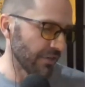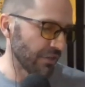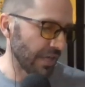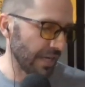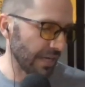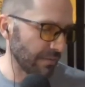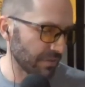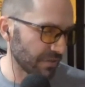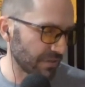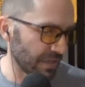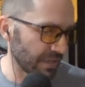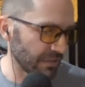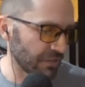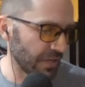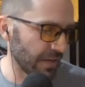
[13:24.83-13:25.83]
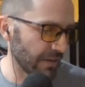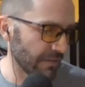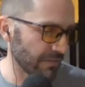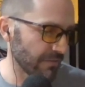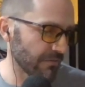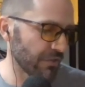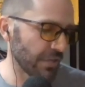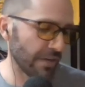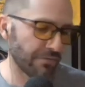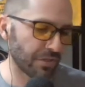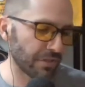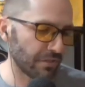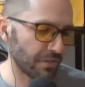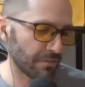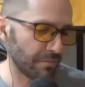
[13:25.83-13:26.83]
James says, Jeff, Jeff,
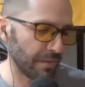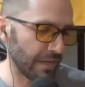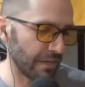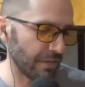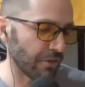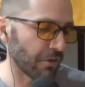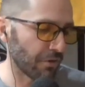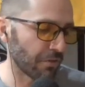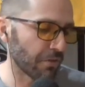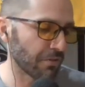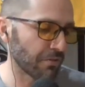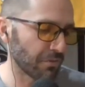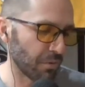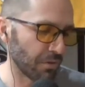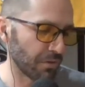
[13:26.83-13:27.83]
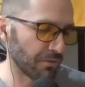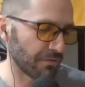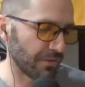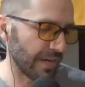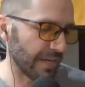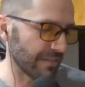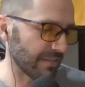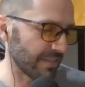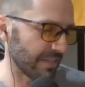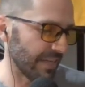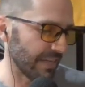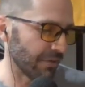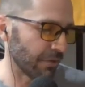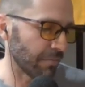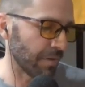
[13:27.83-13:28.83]
just admit it. You're the source for S C
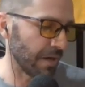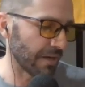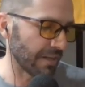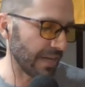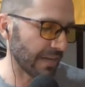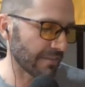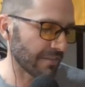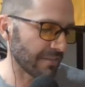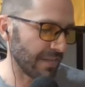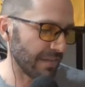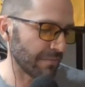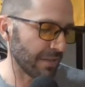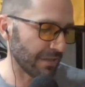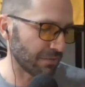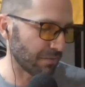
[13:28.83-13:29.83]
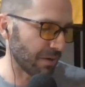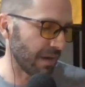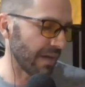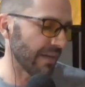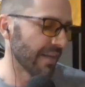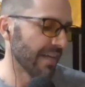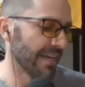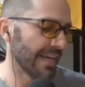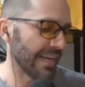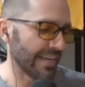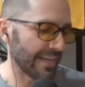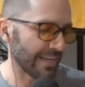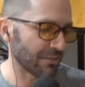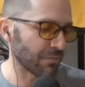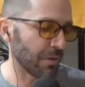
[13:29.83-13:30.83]
N. Your podcast is named Let's Ride.
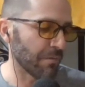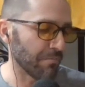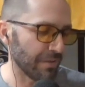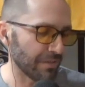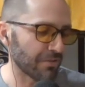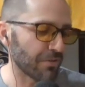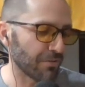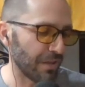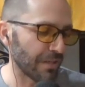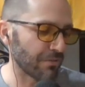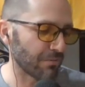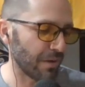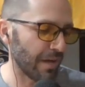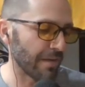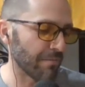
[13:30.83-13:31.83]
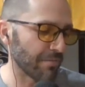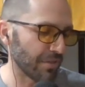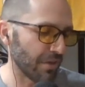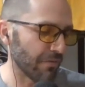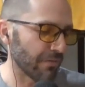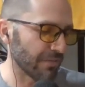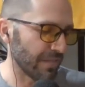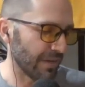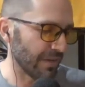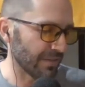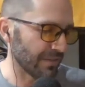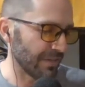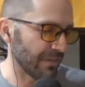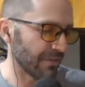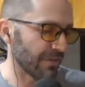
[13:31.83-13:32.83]
And guess what? Mister Let's Ride himself is now a
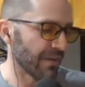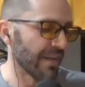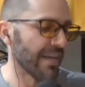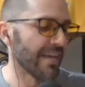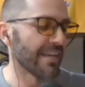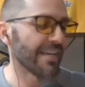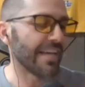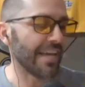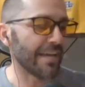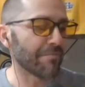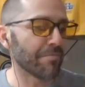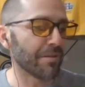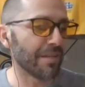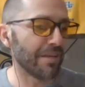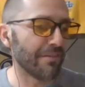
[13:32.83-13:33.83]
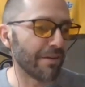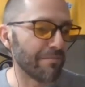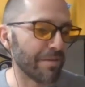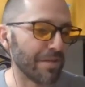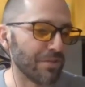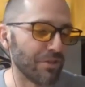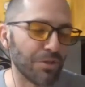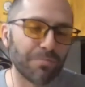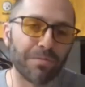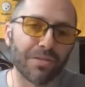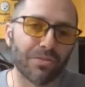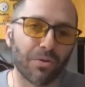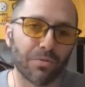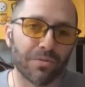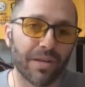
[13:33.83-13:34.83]
Steeler. Can't believe I've been duped
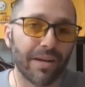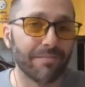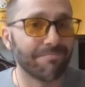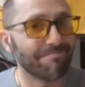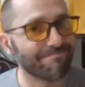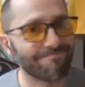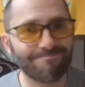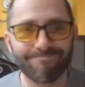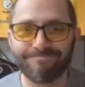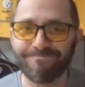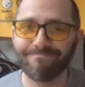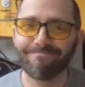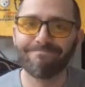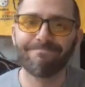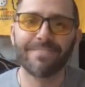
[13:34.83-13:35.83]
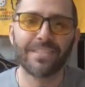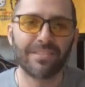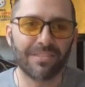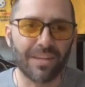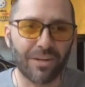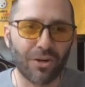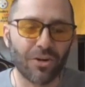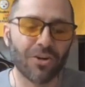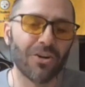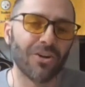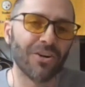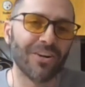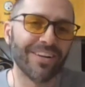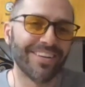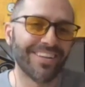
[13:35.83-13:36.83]
this whole time.
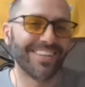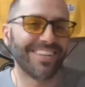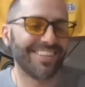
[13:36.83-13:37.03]
Sucker.